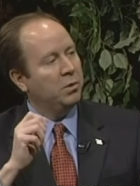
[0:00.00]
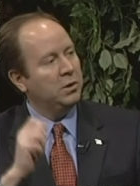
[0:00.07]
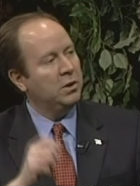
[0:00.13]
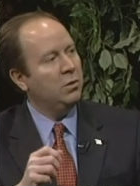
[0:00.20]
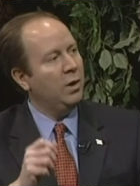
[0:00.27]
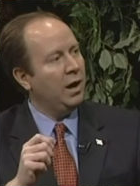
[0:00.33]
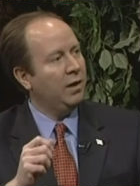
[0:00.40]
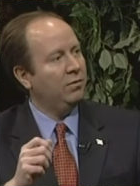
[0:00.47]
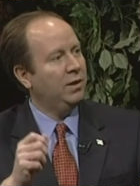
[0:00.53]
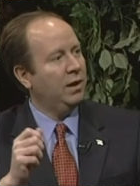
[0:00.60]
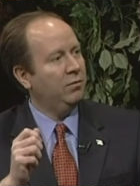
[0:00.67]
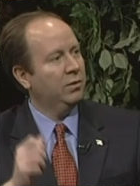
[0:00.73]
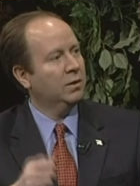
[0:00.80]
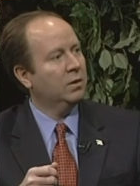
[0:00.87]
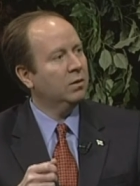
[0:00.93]
But you have to
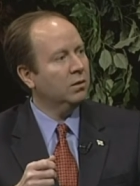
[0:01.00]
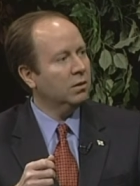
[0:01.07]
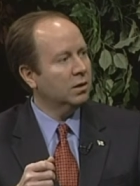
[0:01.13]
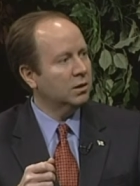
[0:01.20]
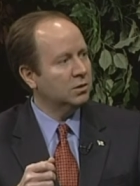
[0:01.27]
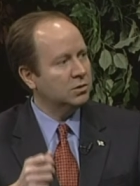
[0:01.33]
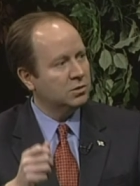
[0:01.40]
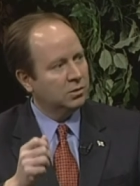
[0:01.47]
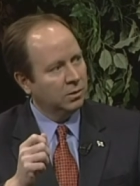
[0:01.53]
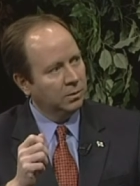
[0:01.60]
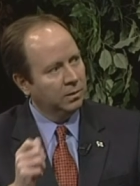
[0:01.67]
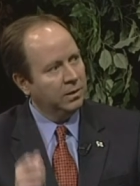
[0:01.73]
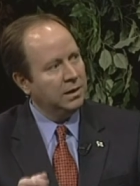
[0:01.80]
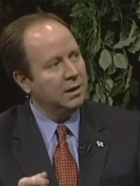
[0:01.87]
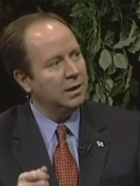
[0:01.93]
have the courage to
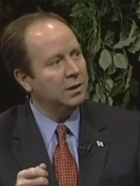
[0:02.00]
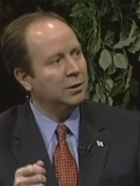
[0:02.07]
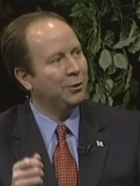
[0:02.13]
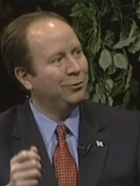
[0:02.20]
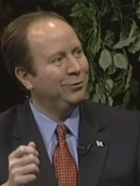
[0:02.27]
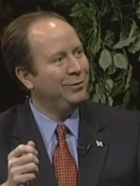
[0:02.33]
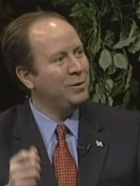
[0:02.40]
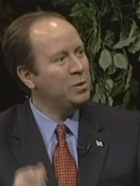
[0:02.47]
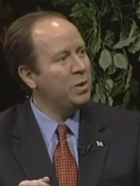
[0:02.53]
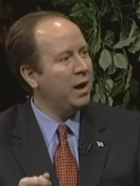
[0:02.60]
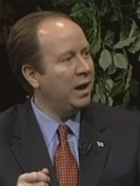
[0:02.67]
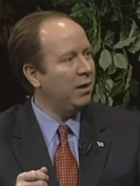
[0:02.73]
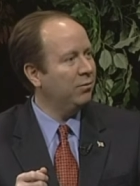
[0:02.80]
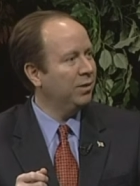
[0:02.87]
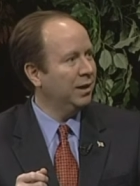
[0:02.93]
lead because you
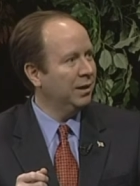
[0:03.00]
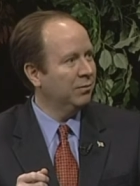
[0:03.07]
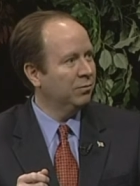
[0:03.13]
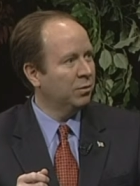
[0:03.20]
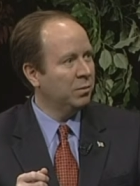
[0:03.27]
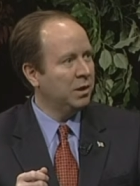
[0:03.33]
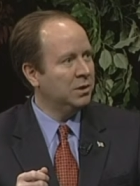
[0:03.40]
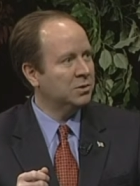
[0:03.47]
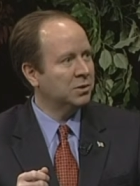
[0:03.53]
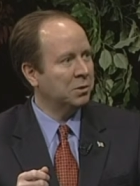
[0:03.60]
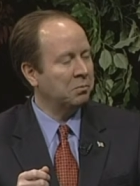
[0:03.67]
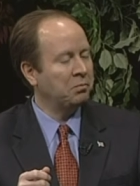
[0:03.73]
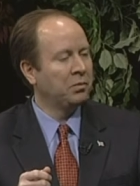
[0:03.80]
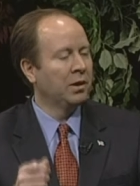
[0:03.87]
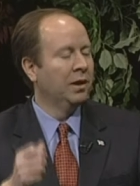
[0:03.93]
have that
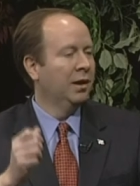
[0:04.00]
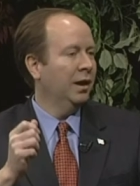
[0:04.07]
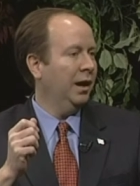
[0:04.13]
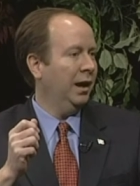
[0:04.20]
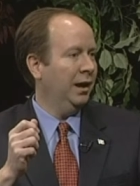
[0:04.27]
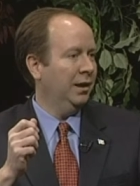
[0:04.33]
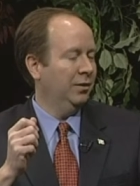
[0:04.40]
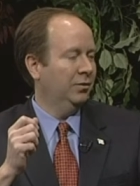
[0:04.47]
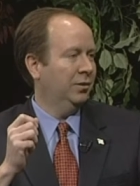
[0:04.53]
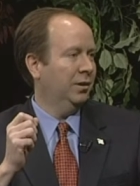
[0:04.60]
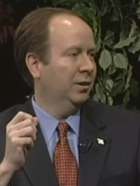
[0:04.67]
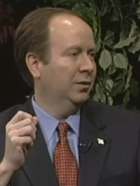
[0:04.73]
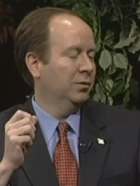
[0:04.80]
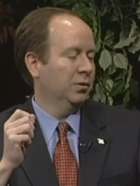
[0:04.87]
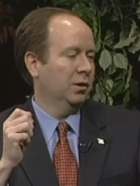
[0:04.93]
information. And as
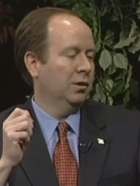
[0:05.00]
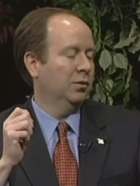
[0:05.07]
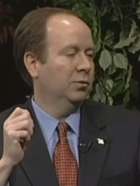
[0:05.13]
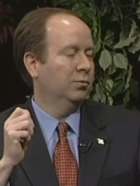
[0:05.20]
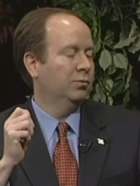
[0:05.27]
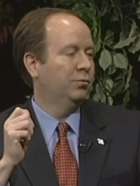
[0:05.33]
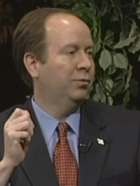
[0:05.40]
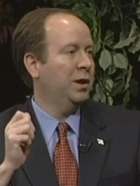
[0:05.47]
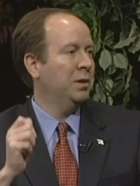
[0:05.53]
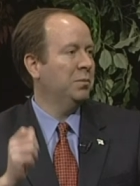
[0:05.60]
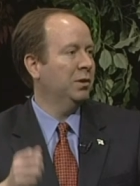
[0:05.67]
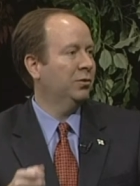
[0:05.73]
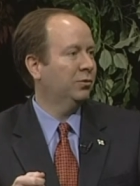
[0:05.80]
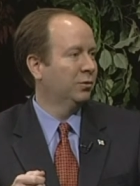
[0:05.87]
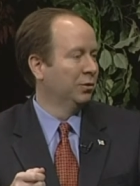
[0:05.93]
a, a
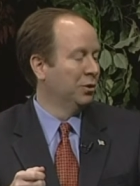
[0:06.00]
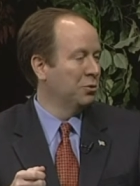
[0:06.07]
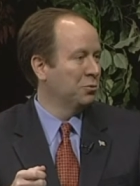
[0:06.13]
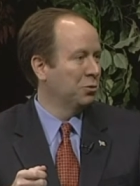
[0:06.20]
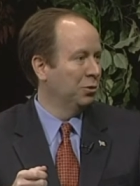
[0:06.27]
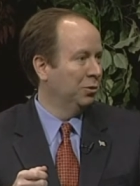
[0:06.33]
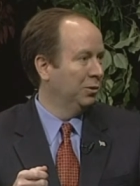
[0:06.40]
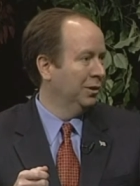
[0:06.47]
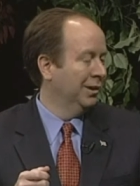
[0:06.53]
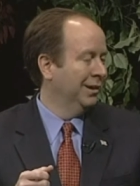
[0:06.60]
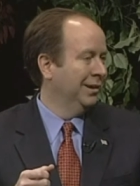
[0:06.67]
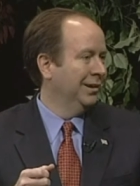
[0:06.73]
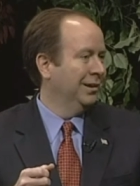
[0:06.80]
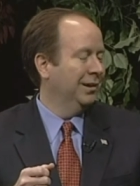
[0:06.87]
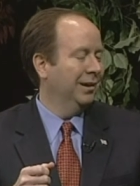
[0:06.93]
famous local
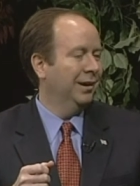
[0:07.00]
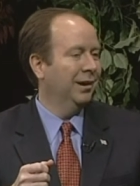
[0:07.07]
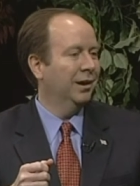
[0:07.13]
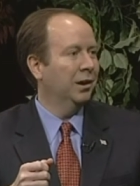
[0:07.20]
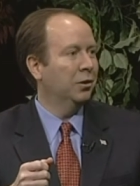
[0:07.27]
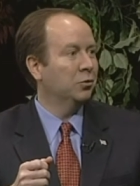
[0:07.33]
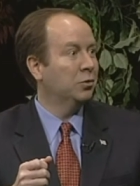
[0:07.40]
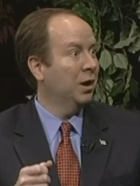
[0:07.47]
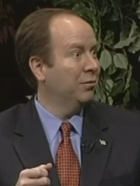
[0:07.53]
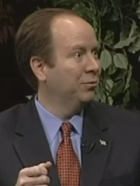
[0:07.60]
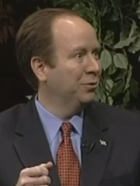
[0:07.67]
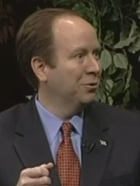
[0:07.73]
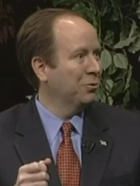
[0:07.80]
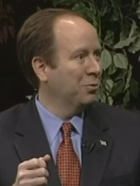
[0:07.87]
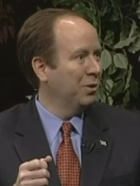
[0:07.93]
uh,
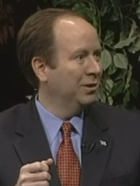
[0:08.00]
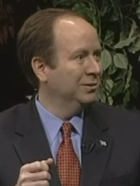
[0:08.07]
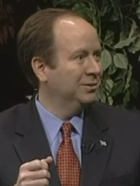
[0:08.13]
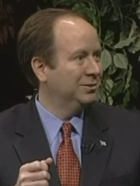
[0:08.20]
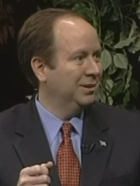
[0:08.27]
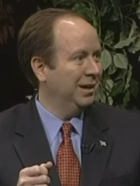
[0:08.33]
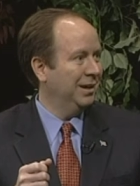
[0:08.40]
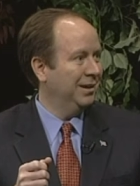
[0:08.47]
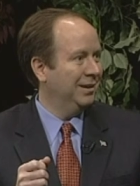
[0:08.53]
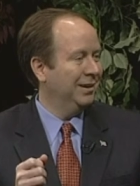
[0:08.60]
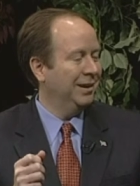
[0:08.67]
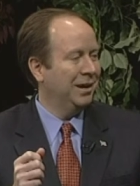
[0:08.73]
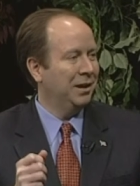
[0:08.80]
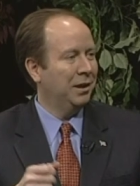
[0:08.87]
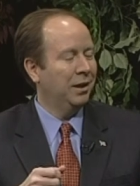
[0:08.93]
governor once said
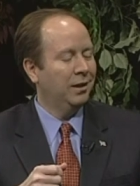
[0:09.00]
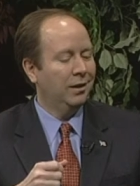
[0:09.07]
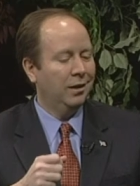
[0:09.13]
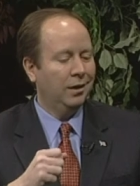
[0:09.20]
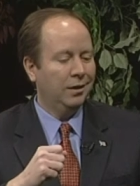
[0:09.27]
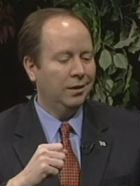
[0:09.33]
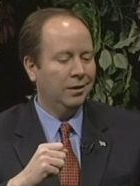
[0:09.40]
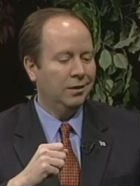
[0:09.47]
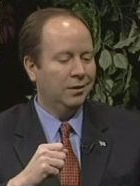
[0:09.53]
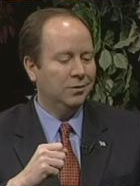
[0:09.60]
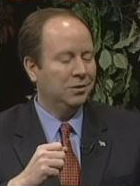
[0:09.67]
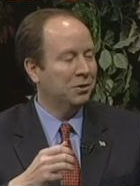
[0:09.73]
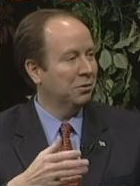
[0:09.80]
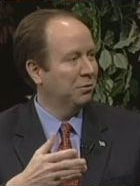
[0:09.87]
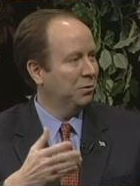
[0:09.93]
at, at, at a
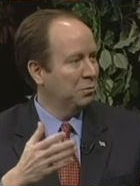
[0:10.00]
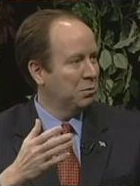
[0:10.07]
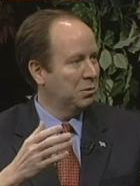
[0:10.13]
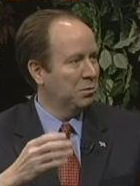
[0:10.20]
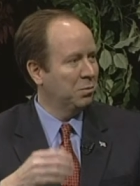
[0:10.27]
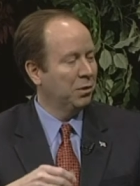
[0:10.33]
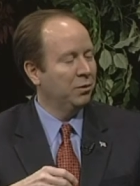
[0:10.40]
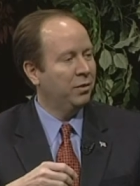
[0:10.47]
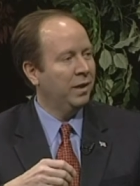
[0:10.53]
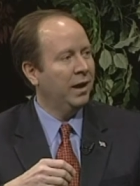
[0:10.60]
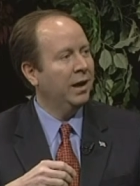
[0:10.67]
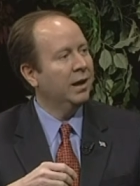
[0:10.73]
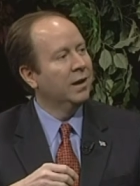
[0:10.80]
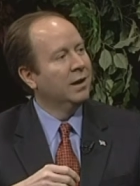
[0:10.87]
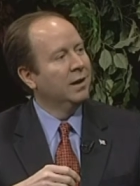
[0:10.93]
dinner that we were both
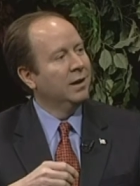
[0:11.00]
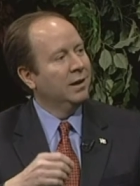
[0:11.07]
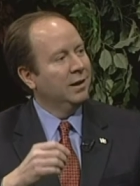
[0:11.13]
at,